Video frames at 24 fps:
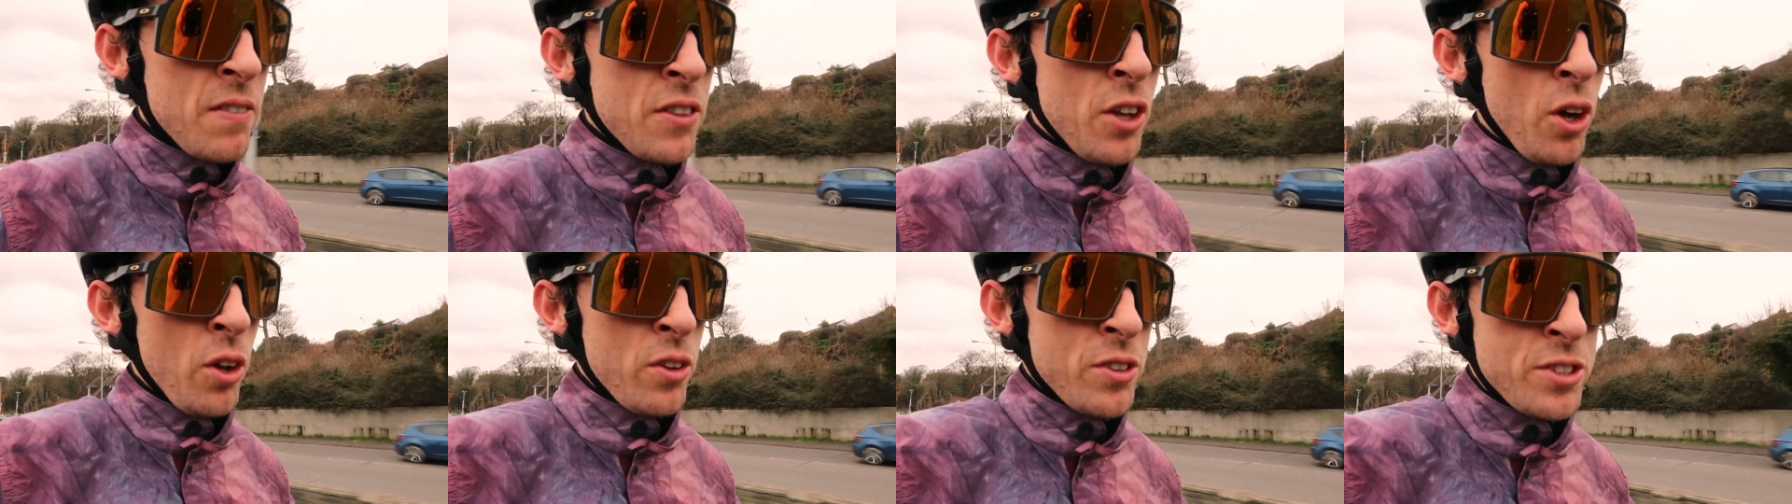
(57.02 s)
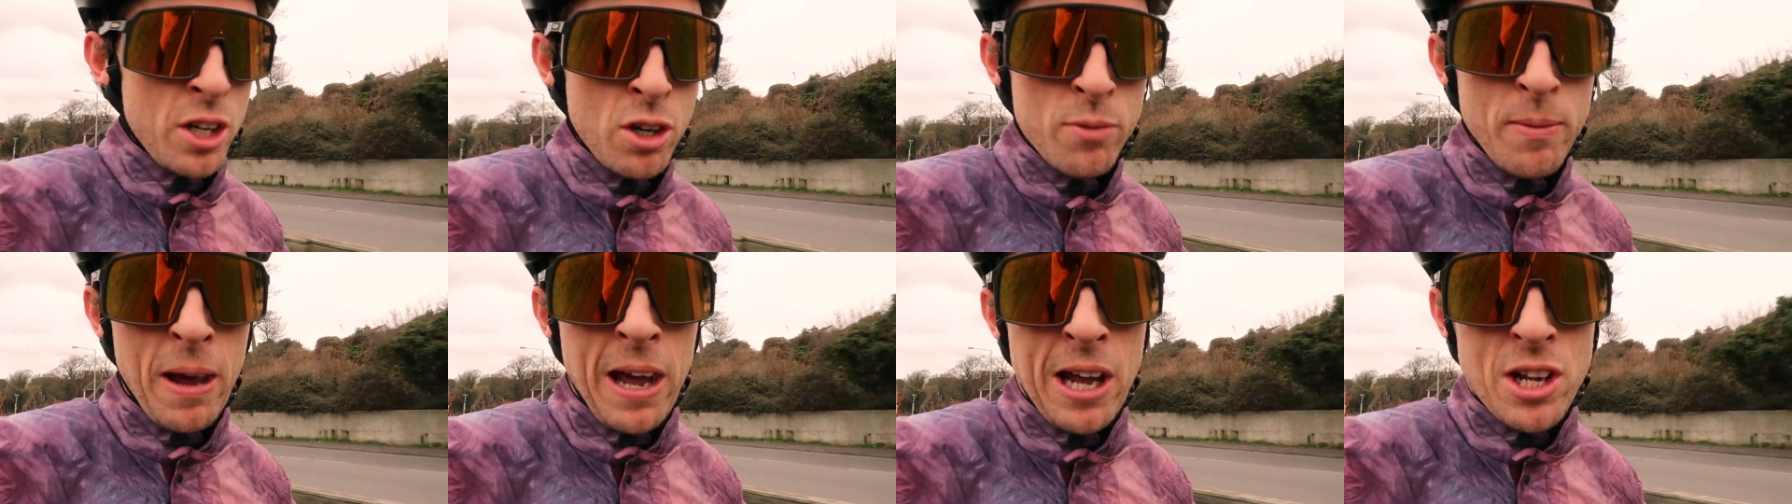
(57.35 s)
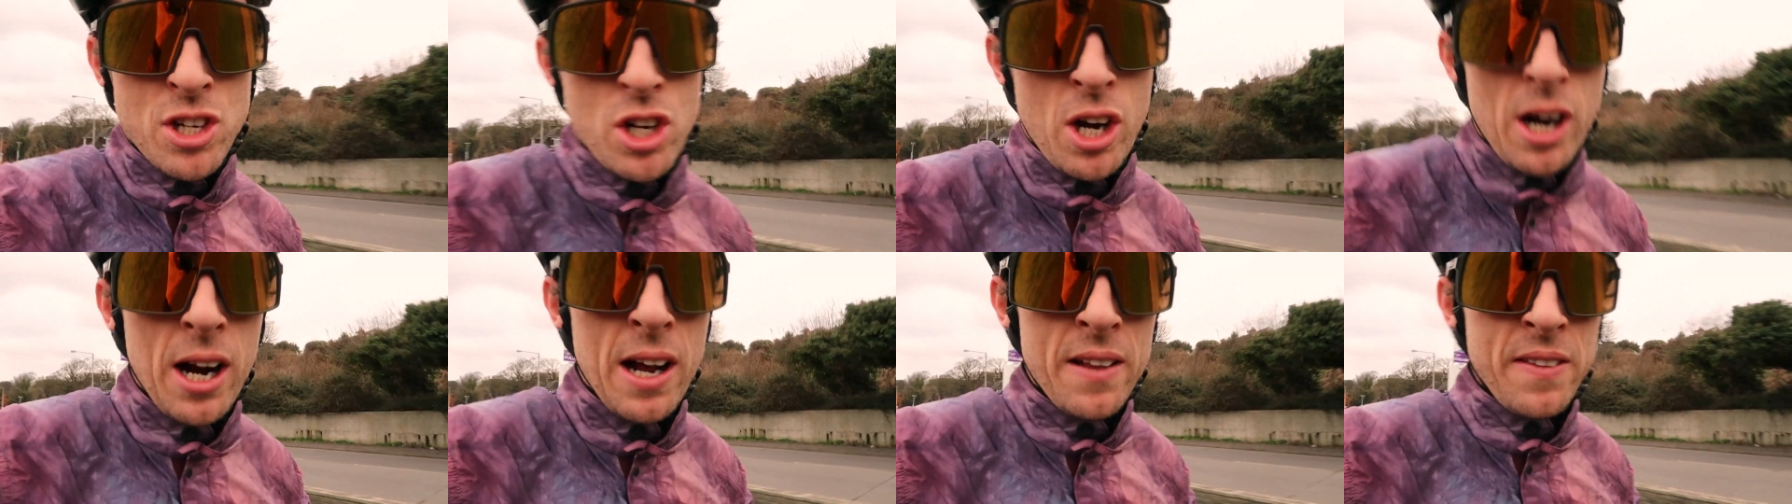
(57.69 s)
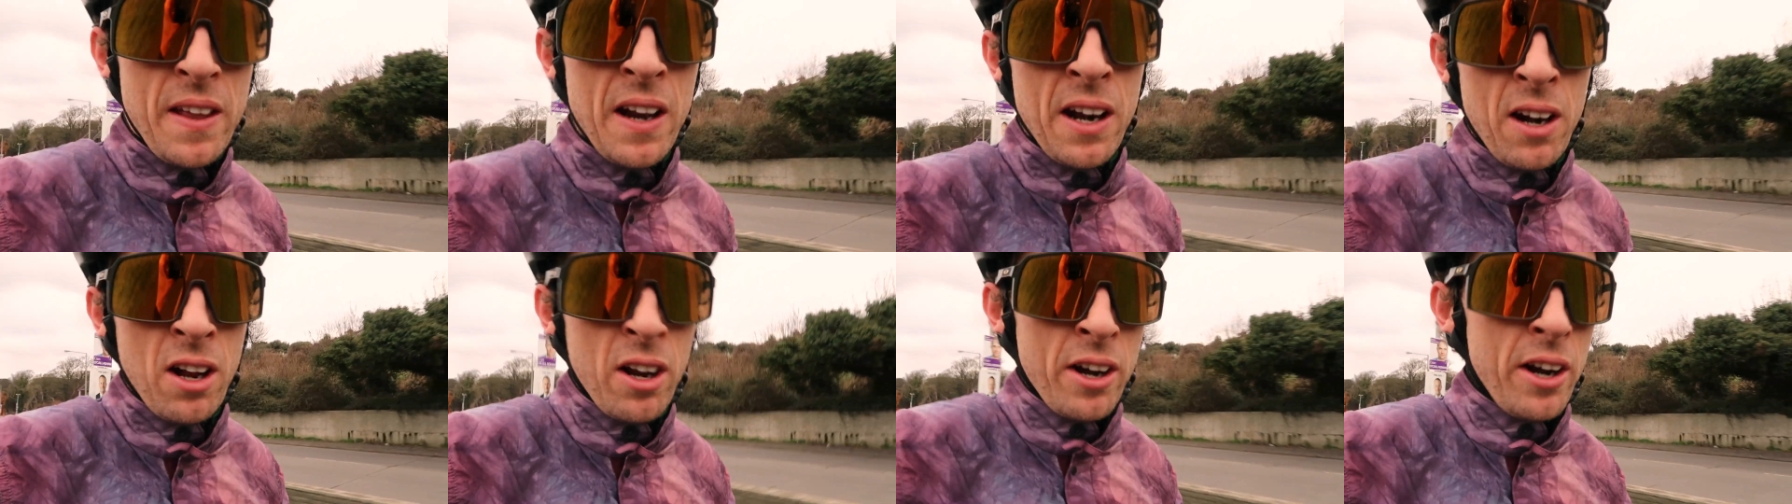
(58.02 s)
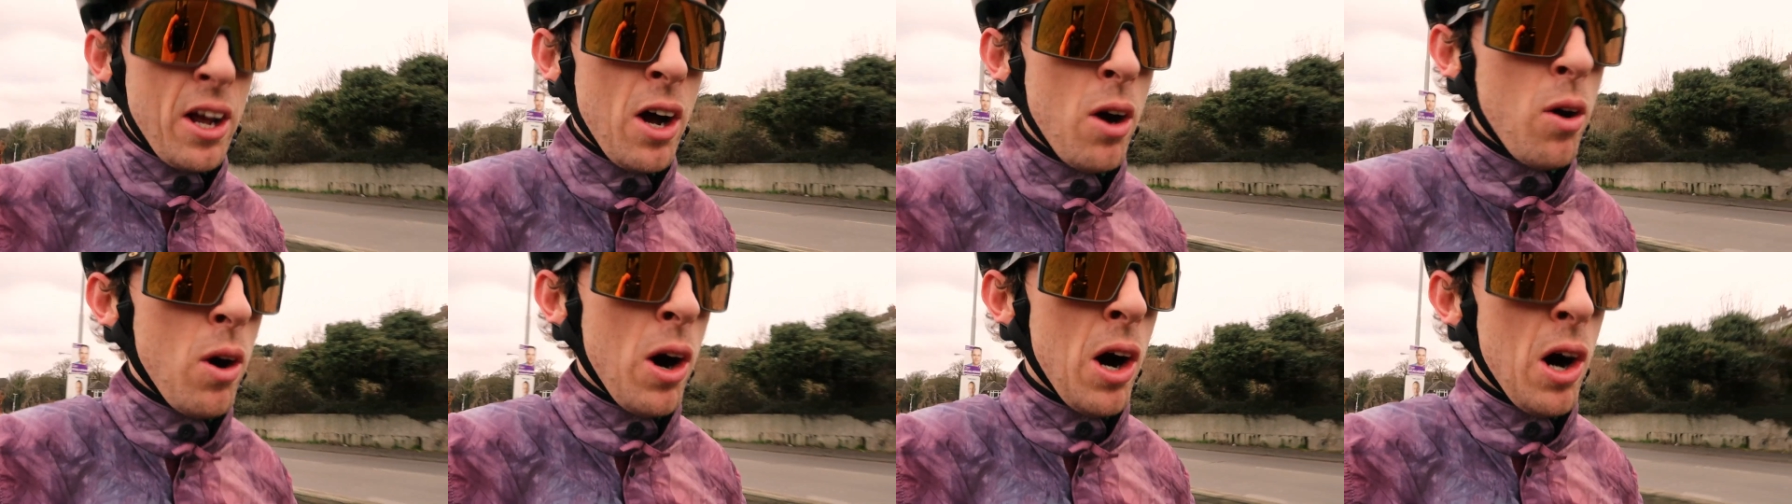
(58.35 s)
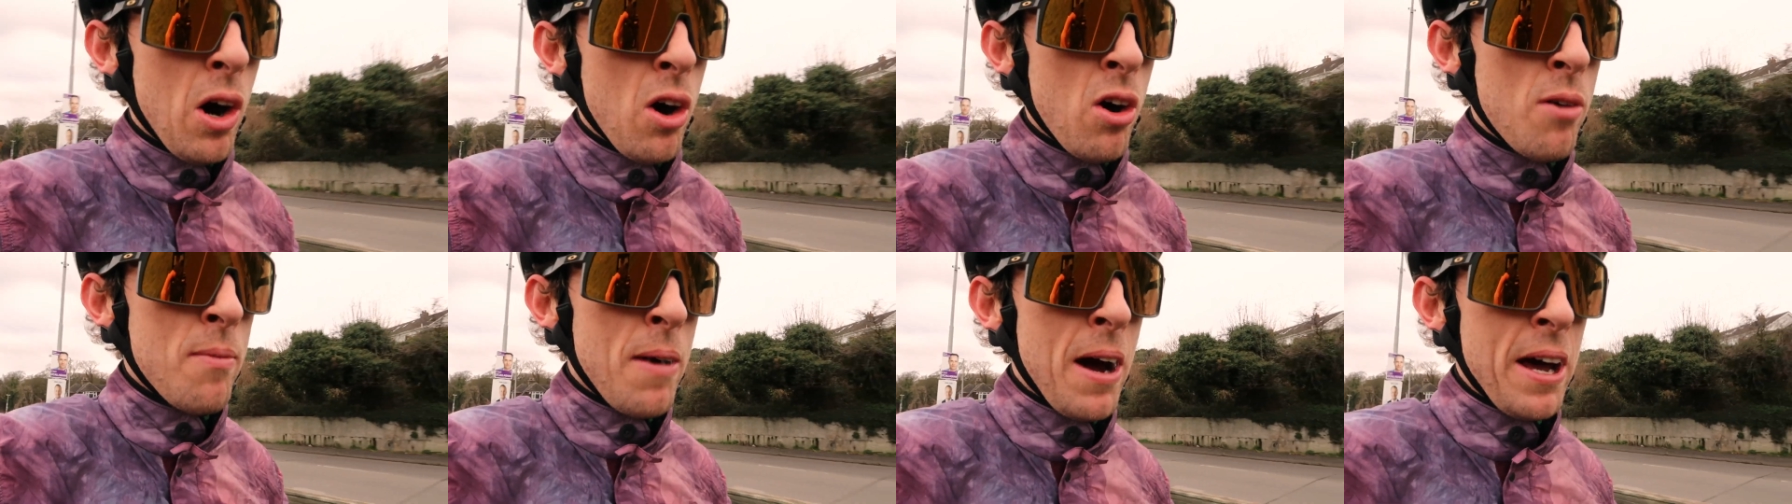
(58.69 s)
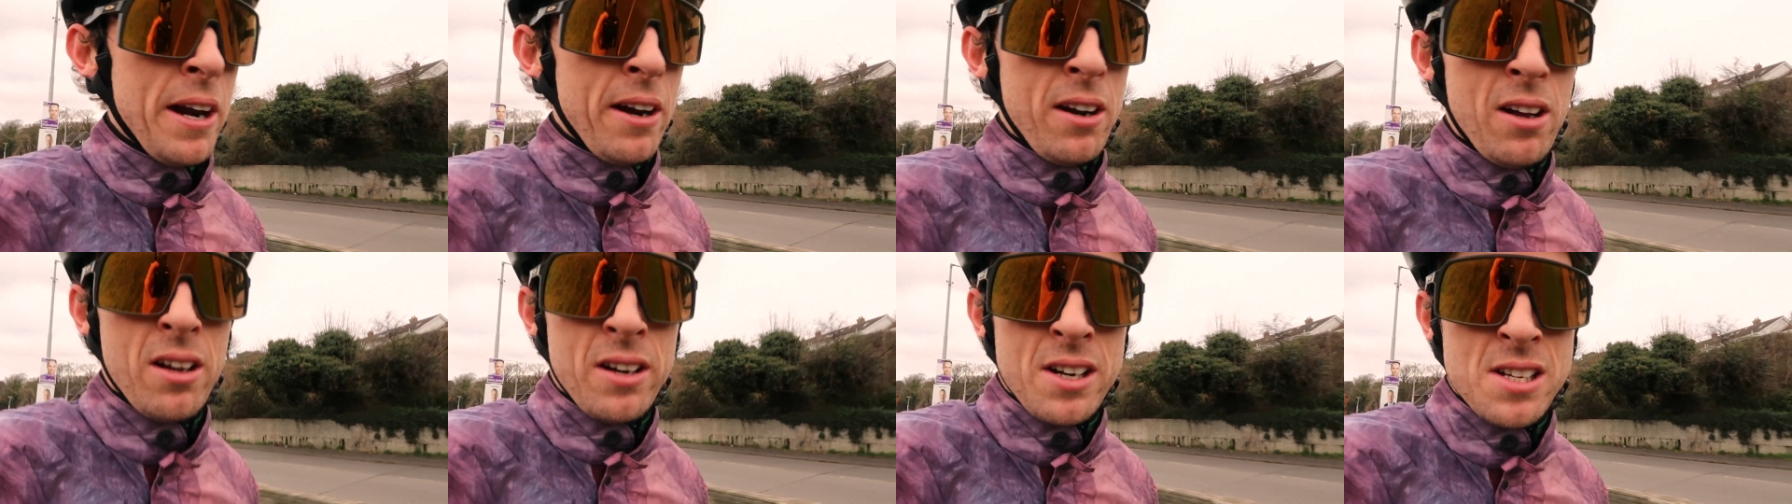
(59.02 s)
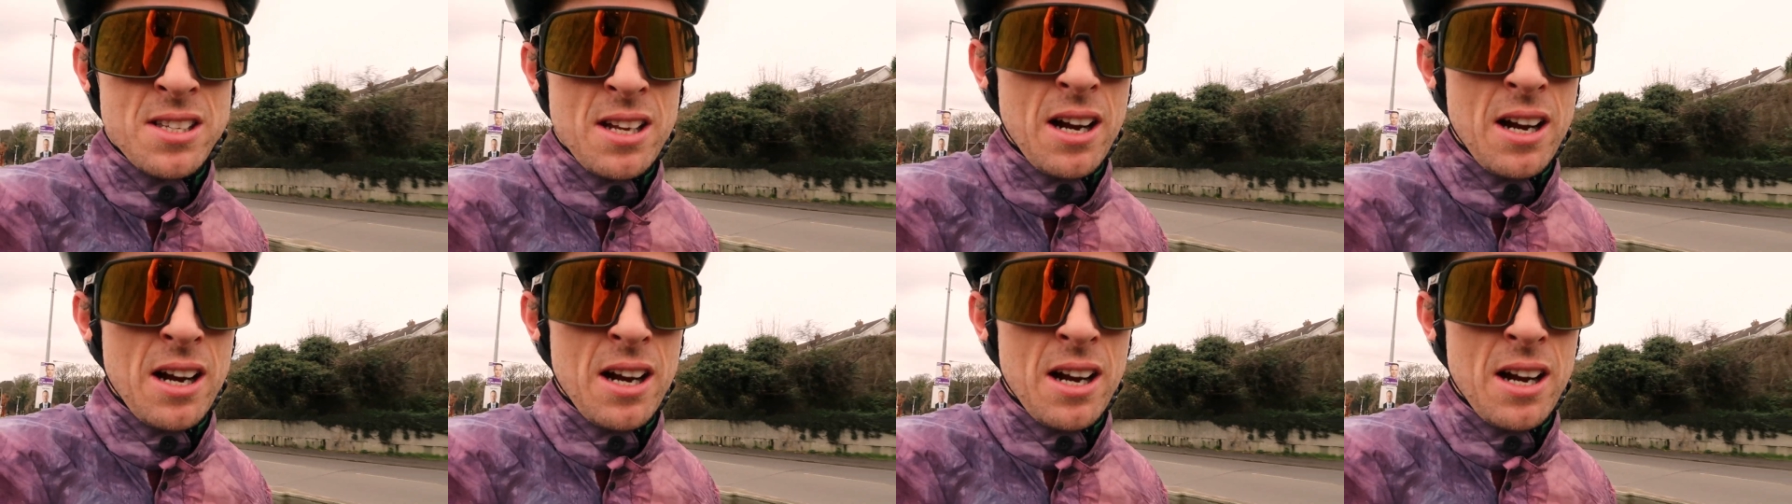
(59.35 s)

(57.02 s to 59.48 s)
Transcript: nothing too major, and then I'm gonna go home and I'm gonna